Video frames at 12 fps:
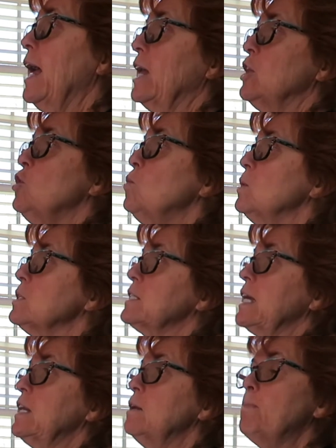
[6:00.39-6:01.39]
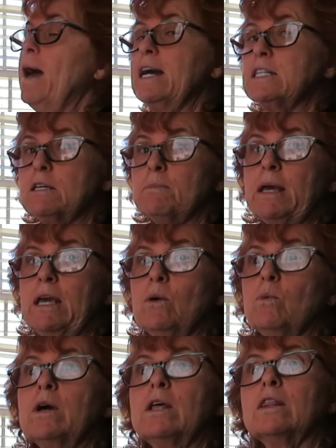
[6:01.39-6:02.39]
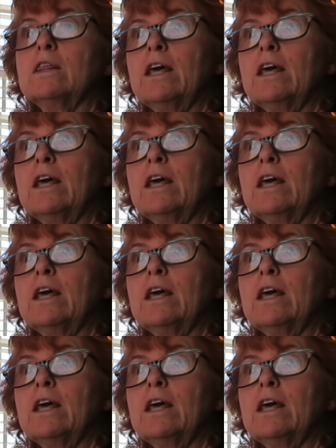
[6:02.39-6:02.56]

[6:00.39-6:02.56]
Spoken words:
and you will send it back to me with,